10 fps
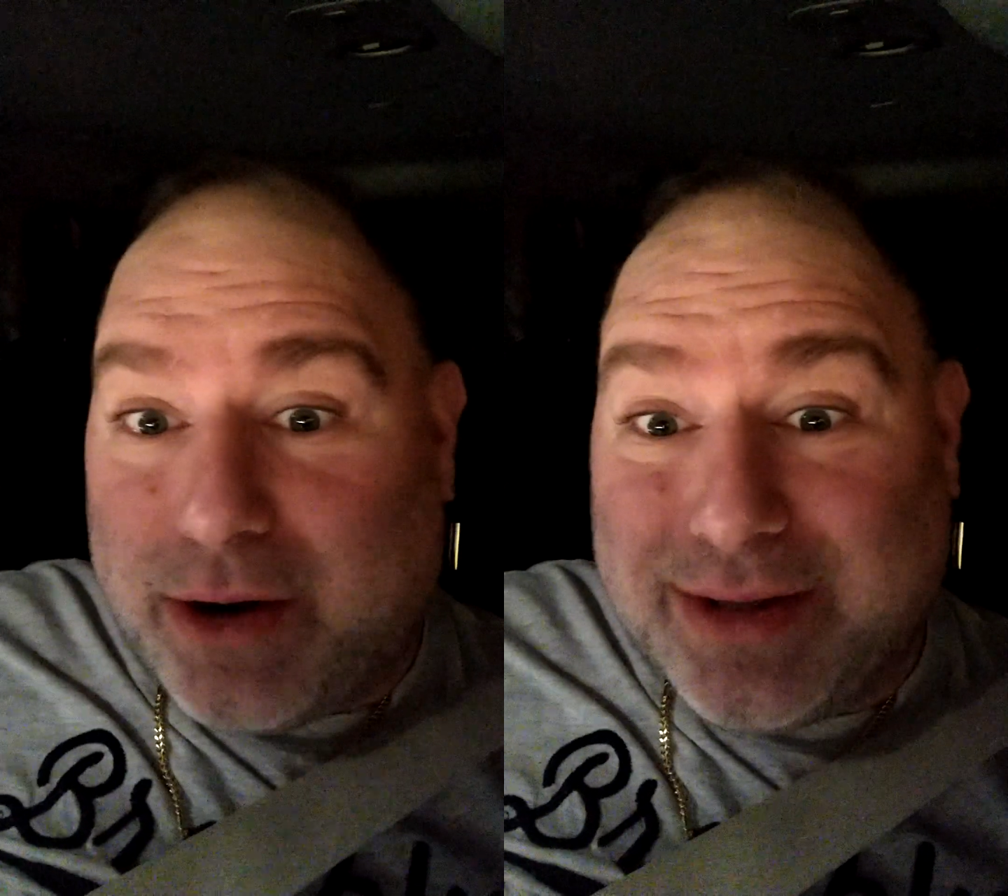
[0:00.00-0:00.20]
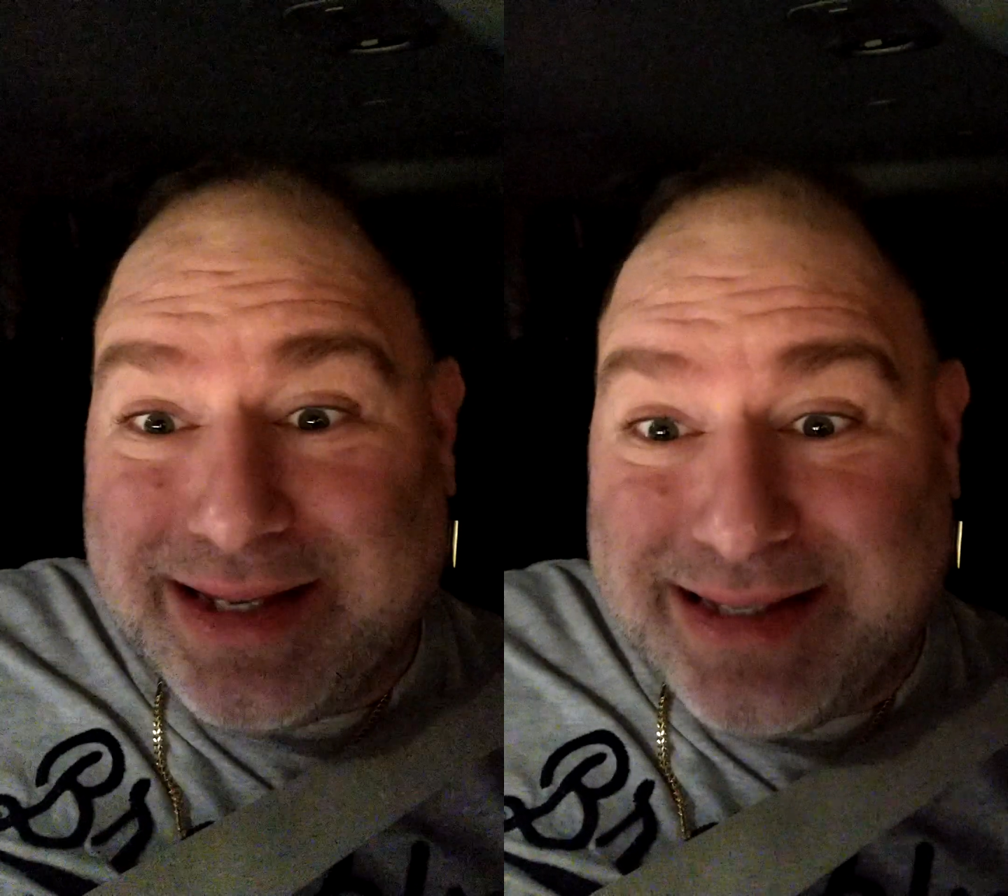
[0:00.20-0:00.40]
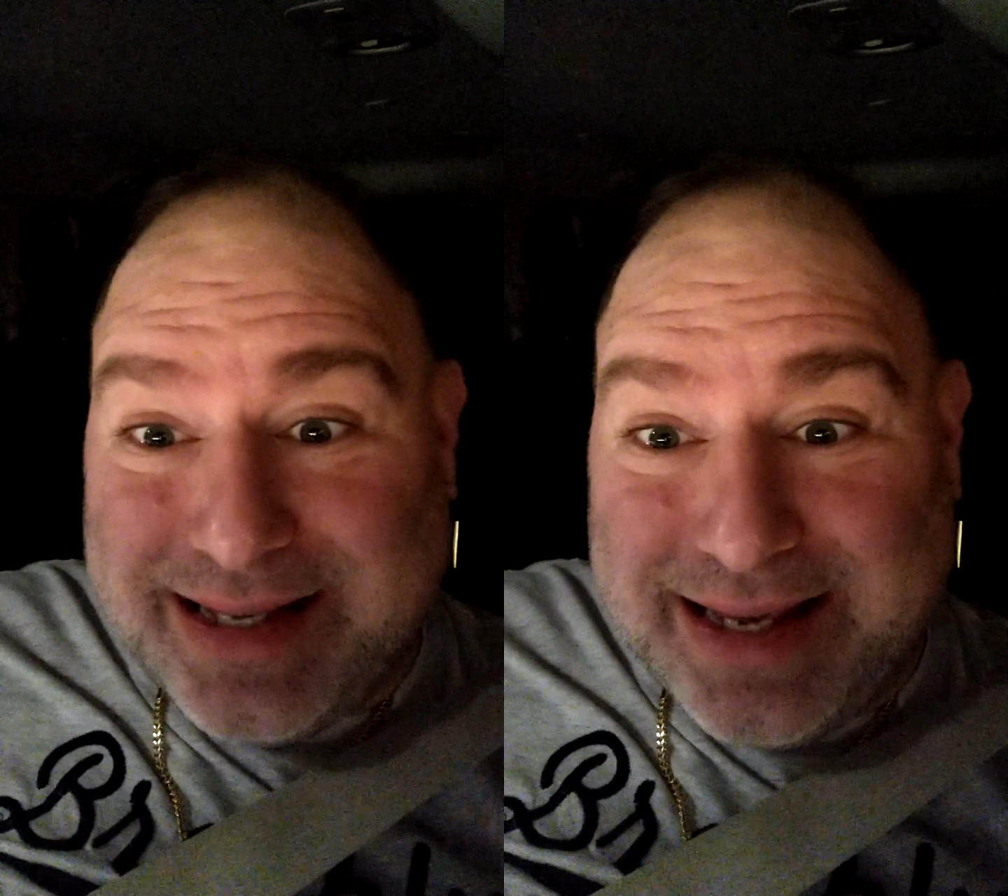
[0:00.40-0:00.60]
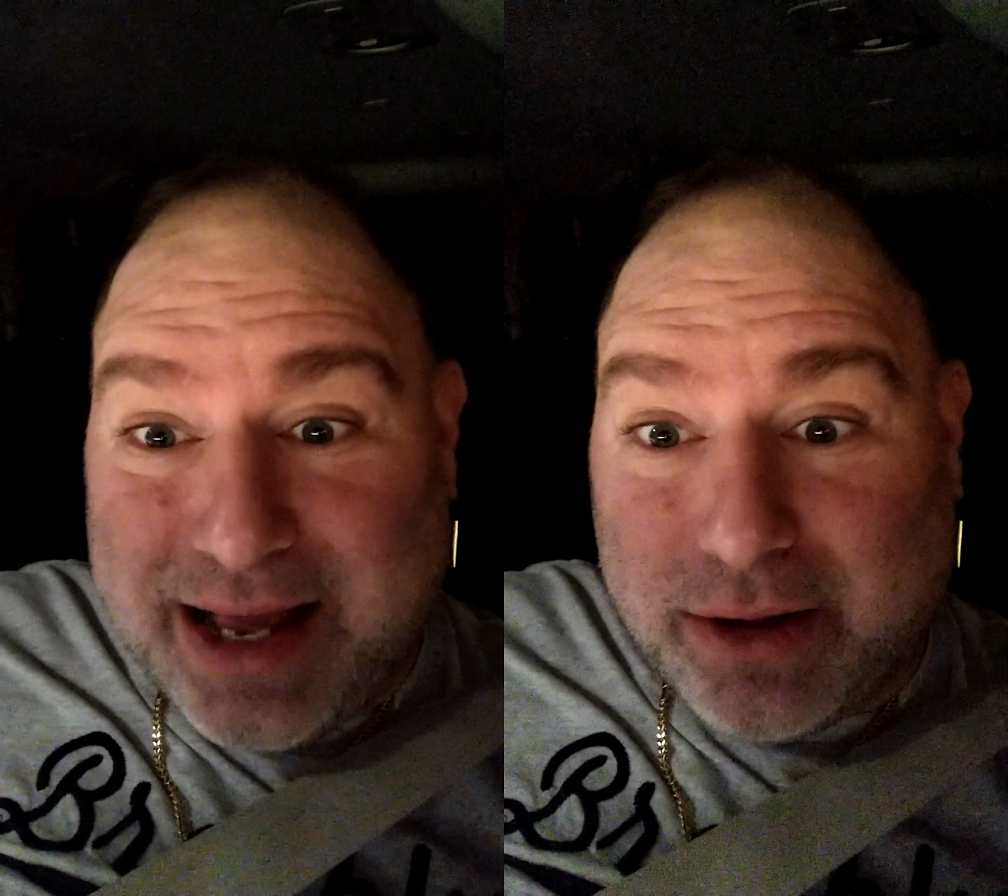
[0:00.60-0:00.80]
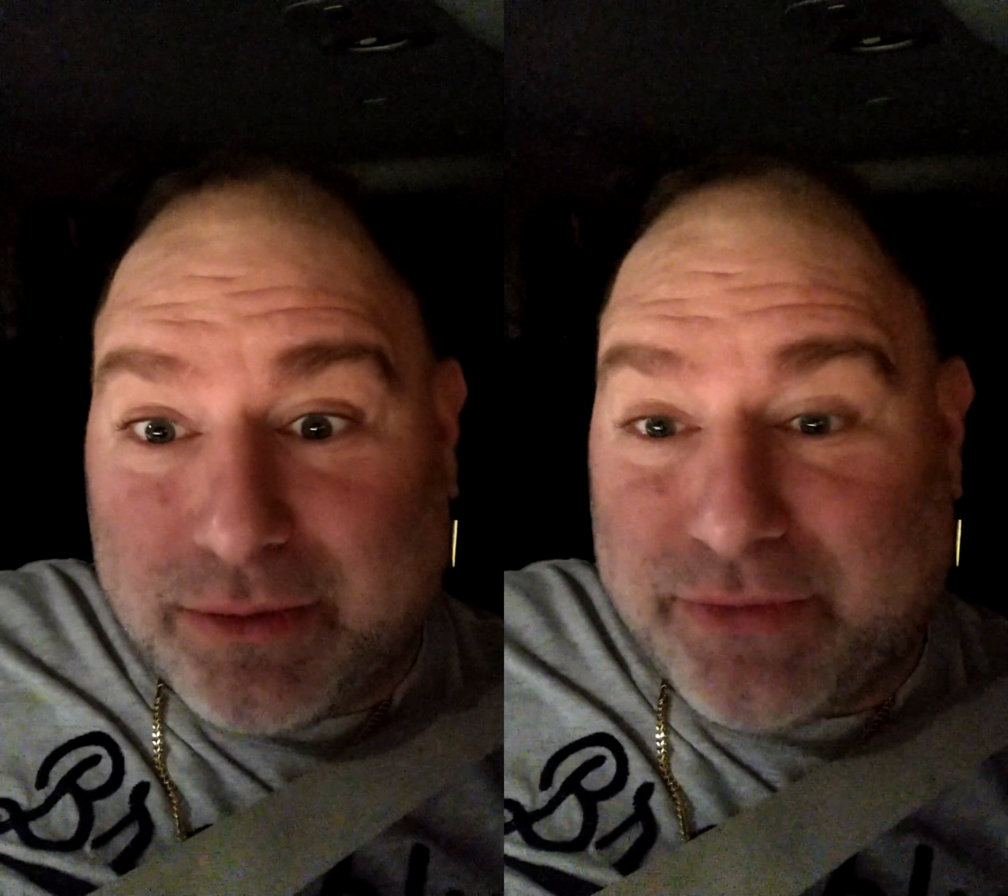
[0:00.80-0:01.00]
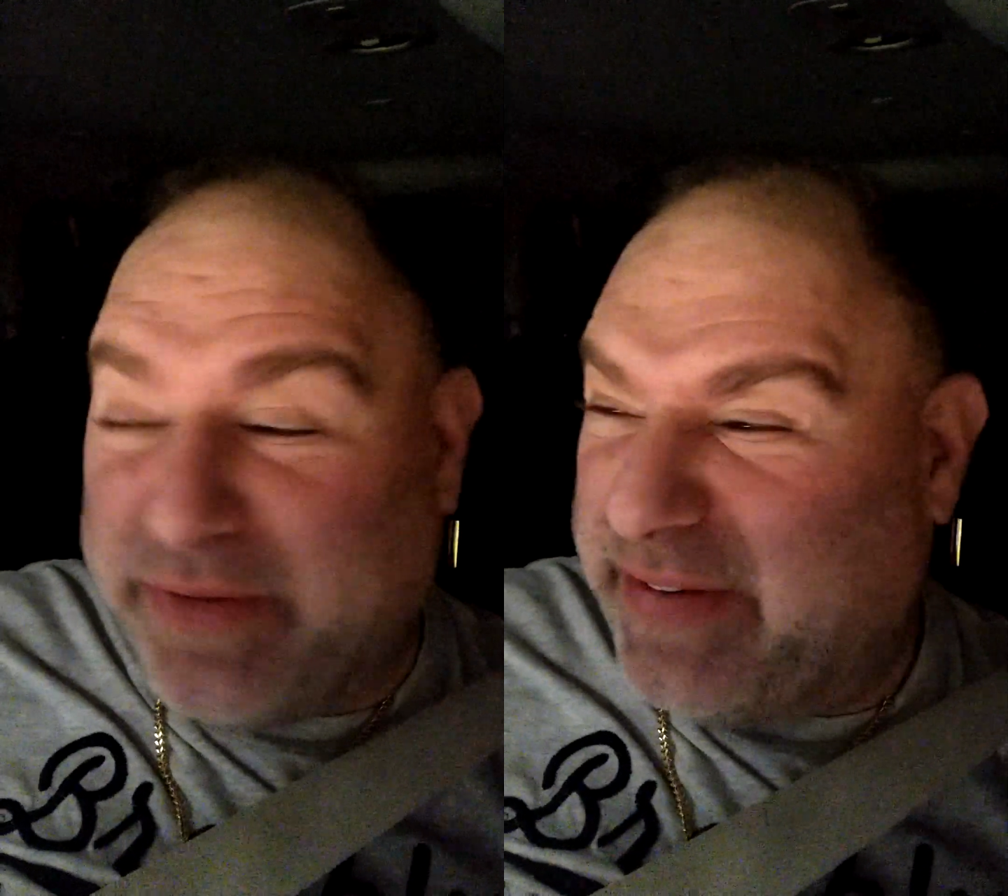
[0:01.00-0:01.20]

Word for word: on the DL for,